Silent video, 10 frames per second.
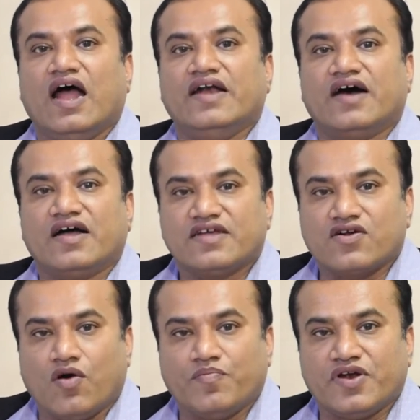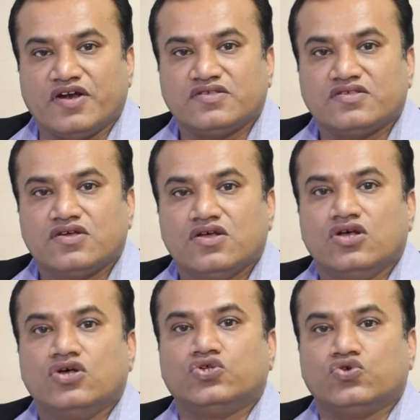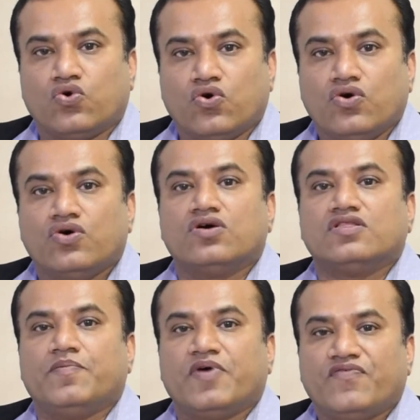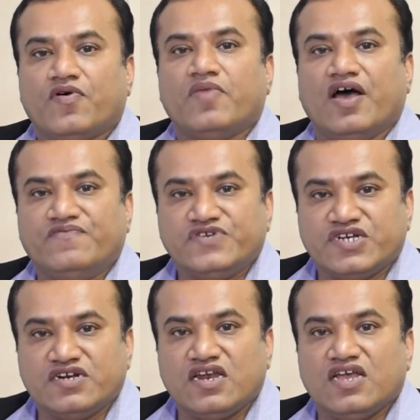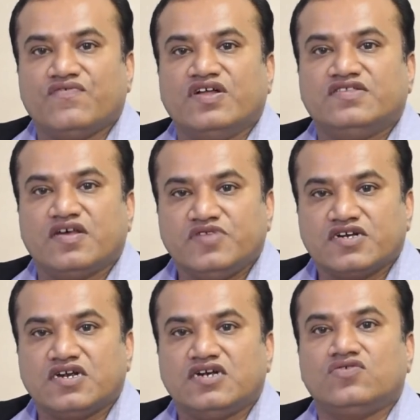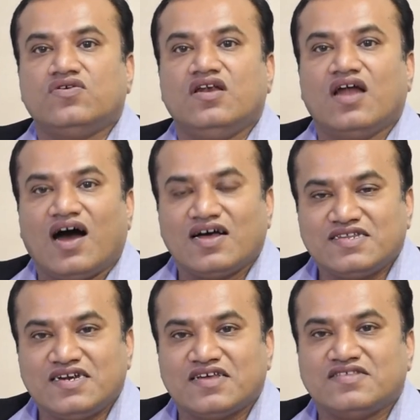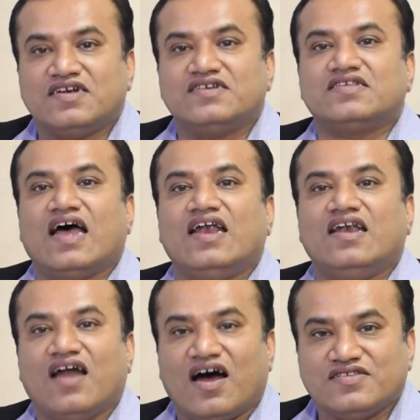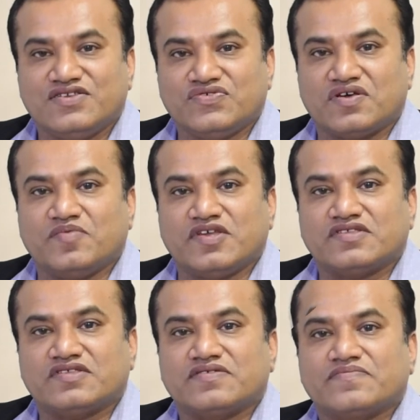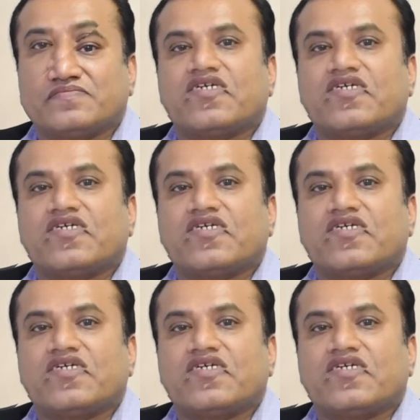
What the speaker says: and other components so they perform efficiently when subjected to large data sets and large user base.